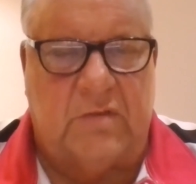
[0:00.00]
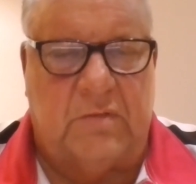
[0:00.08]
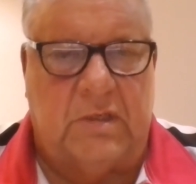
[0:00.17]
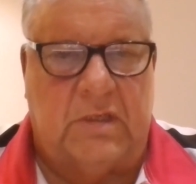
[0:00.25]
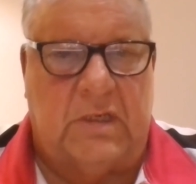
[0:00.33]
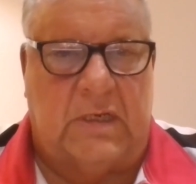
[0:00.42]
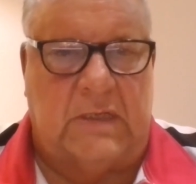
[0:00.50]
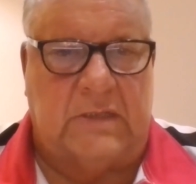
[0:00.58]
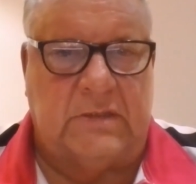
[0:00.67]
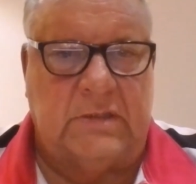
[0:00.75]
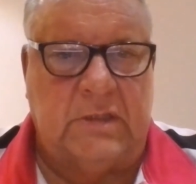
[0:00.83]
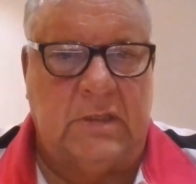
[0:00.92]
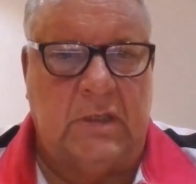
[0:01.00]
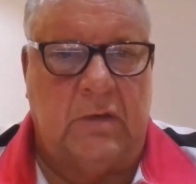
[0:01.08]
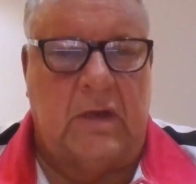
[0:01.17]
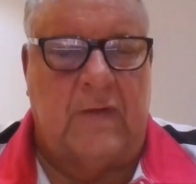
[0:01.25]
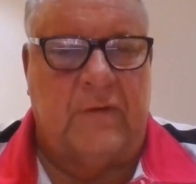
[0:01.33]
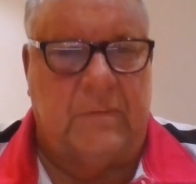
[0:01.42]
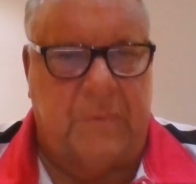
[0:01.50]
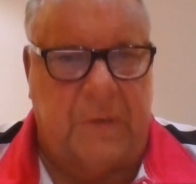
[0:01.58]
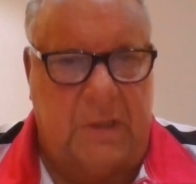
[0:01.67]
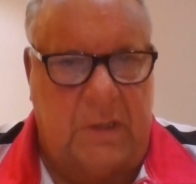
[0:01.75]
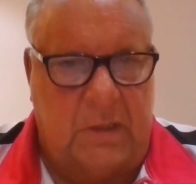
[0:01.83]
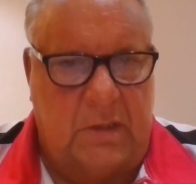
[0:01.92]
to meet guys who have an
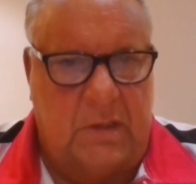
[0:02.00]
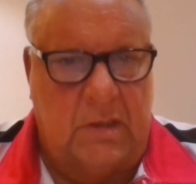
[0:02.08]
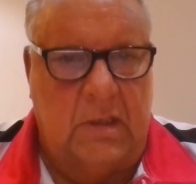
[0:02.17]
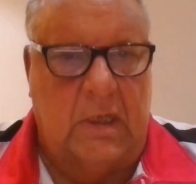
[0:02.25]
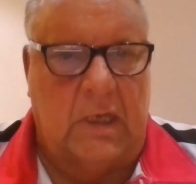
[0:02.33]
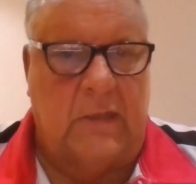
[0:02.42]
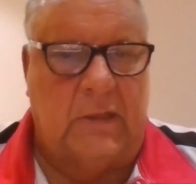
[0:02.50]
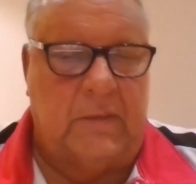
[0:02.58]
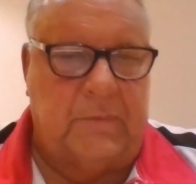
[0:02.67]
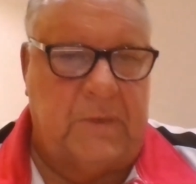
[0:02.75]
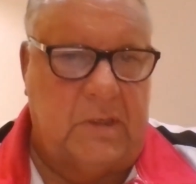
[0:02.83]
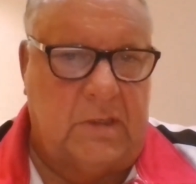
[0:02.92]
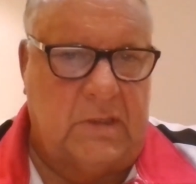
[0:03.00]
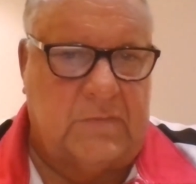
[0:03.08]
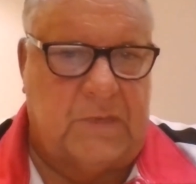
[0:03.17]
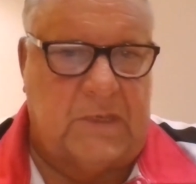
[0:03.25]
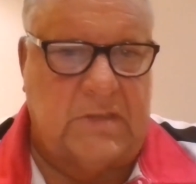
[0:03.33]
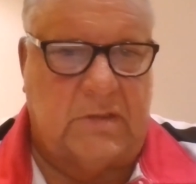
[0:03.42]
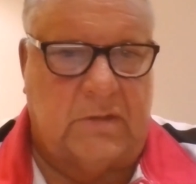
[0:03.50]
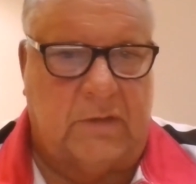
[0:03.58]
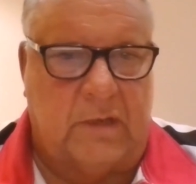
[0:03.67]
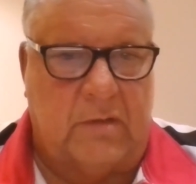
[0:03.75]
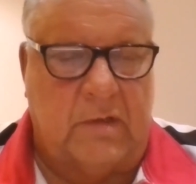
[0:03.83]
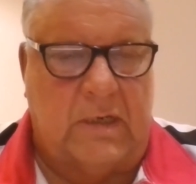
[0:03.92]
opinion, and the opinion is based on
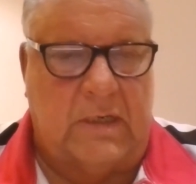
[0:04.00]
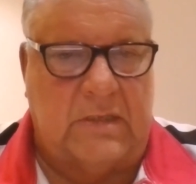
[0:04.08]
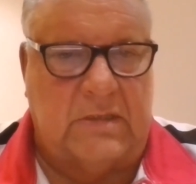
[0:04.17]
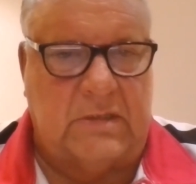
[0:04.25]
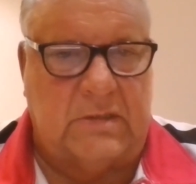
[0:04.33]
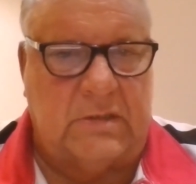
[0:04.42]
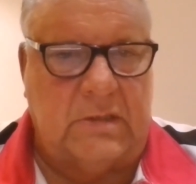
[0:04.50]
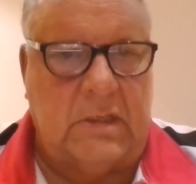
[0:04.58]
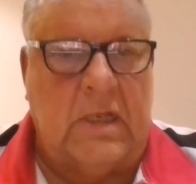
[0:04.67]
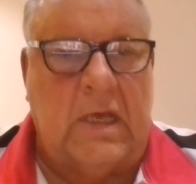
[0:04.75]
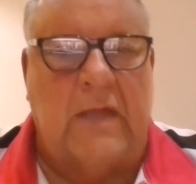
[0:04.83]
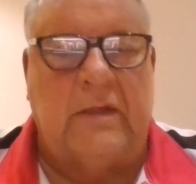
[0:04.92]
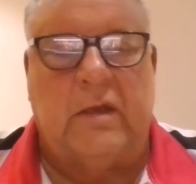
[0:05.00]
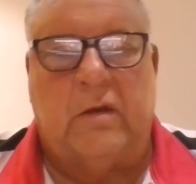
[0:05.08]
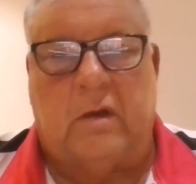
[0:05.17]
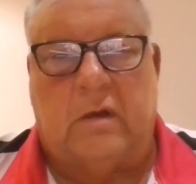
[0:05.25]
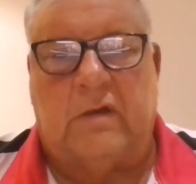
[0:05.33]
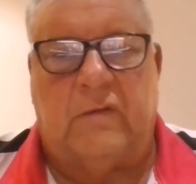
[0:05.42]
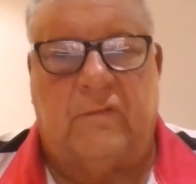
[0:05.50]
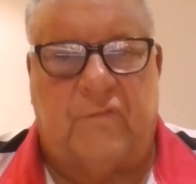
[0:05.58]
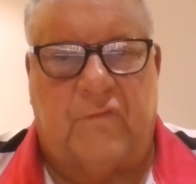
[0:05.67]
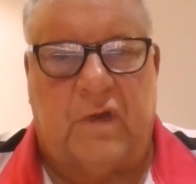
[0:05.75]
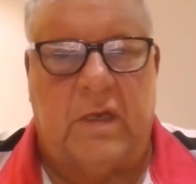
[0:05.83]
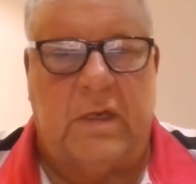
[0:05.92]
their analysis, and they're not
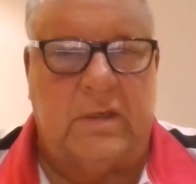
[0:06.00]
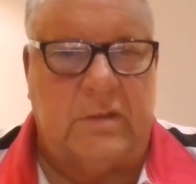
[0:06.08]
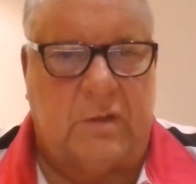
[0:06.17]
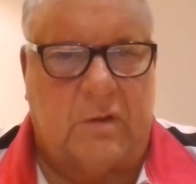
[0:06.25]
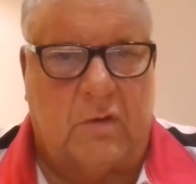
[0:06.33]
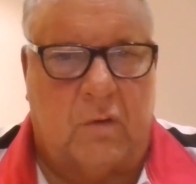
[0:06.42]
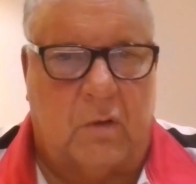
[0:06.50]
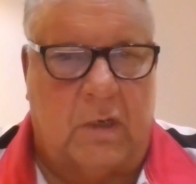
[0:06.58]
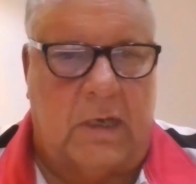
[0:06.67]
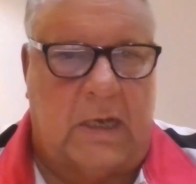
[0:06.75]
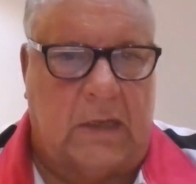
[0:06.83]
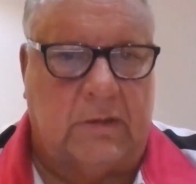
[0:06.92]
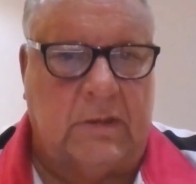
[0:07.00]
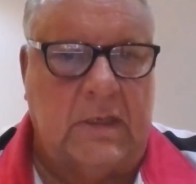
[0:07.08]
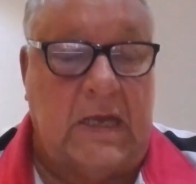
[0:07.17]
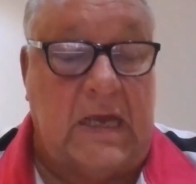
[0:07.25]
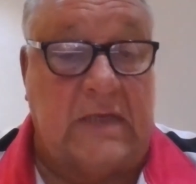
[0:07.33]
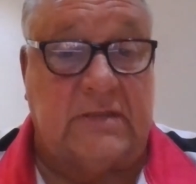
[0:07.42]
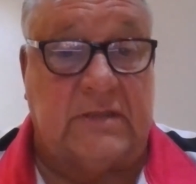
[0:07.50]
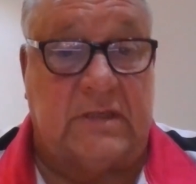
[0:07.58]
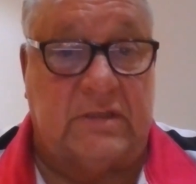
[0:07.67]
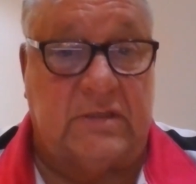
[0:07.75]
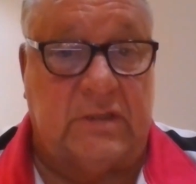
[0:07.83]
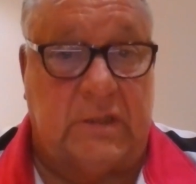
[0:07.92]
afraid to call it out as they
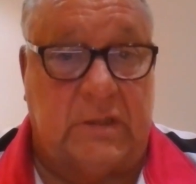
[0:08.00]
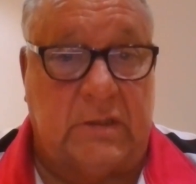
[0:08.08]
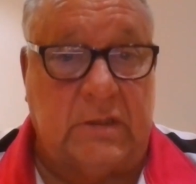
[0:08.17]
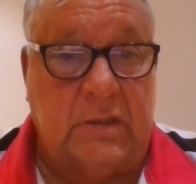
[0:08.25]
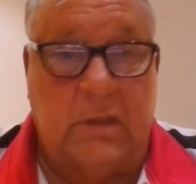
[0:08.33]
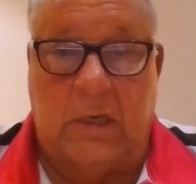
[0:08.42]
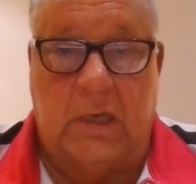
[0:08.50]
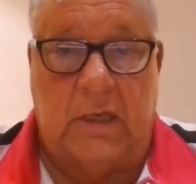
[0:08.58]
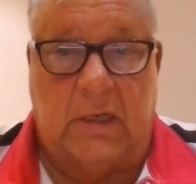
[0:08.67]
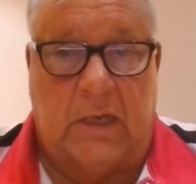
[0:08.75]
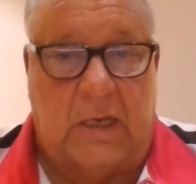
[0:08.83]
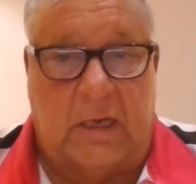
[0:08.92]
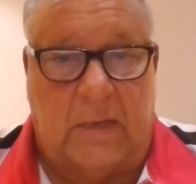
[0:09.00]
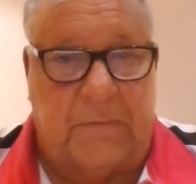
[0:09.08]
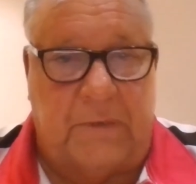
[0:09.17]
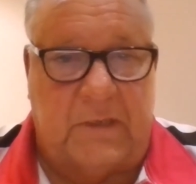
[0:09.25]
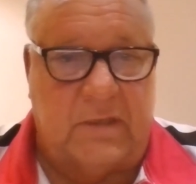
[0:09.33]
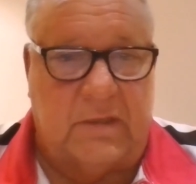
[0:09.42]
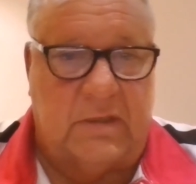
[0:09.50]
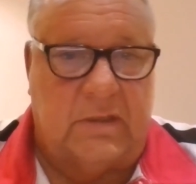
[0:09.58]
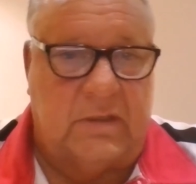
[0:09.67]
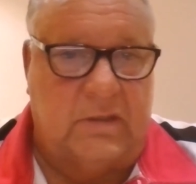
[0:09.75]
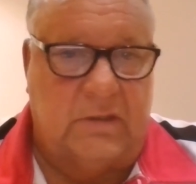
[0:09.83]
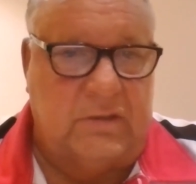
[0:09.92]
see it. And a guy like Piet
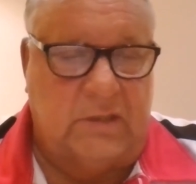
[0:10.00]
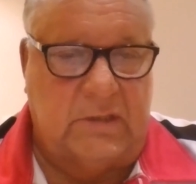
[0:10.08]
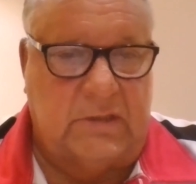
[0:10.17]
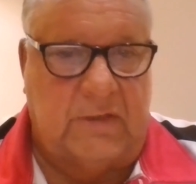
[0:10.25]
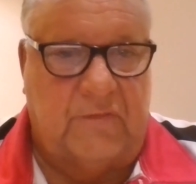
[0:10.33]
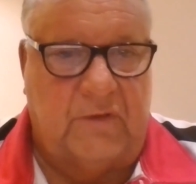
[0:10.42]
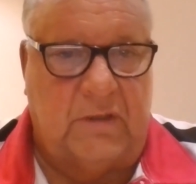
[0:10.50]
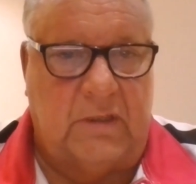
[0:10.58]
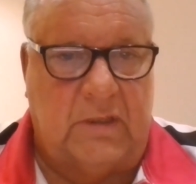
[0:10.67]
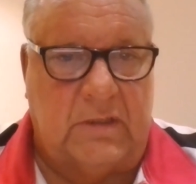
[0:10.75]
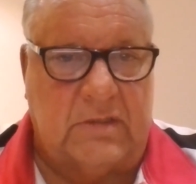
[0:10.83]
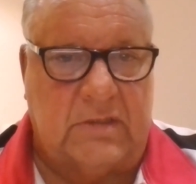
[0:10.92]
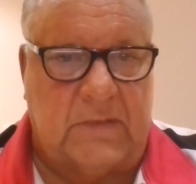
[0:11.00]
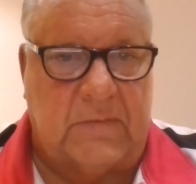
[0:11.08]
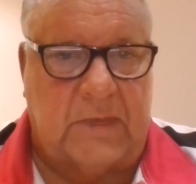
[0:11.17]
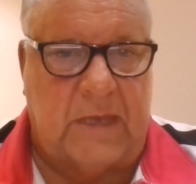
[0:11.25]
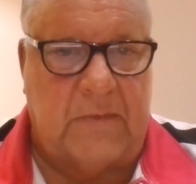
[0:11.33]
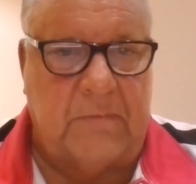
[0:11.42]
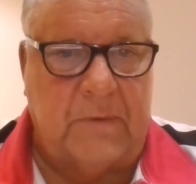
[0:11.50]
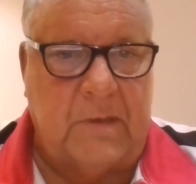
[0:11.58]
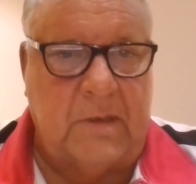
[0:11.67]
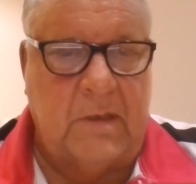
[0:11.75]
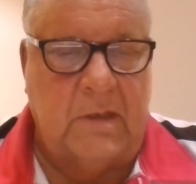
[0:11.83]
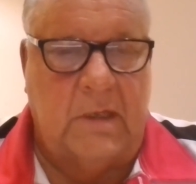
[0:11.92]
is definitely in the same camp,
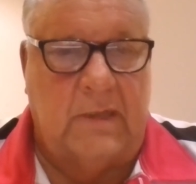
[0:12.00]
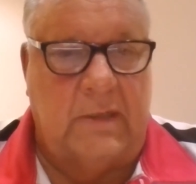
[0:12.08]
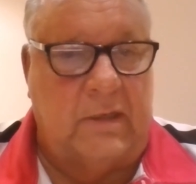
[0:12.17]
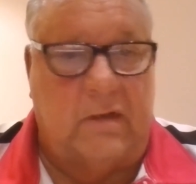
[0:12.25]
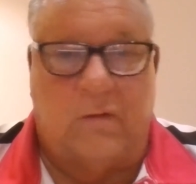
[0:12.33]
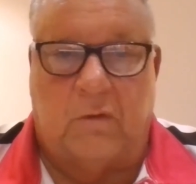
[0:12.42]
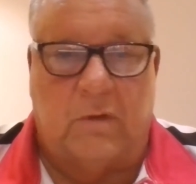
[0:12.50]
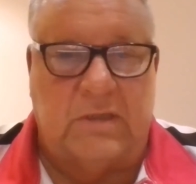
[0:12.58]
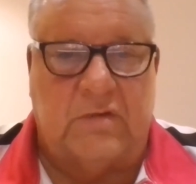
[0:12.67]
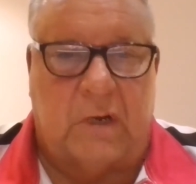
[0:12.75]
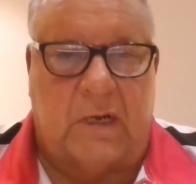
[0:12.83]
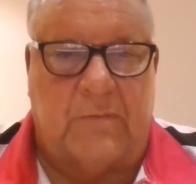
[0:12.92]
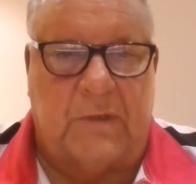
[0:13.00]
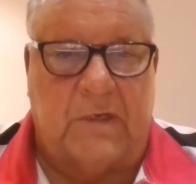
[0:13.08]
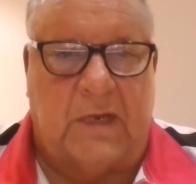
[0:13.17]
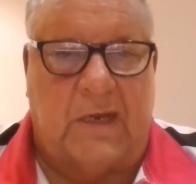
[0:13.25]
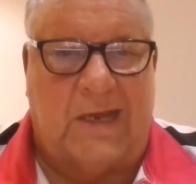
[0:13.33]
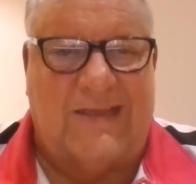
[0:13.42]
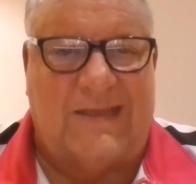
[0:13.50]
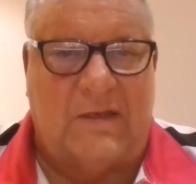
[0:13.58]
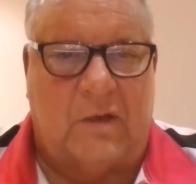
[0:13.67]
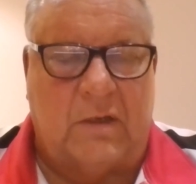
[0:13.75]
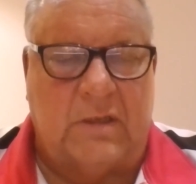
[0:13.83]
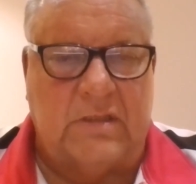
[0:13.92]
and they're not always right, but I like
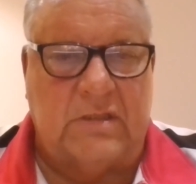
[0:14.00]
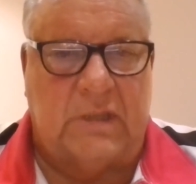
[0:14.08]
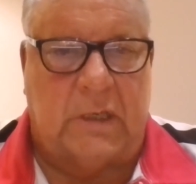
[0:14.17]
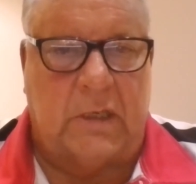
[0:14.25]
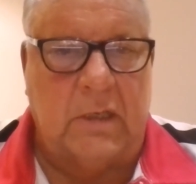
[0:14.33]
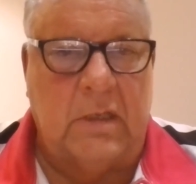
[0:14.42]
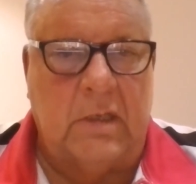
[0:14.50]
that honesty.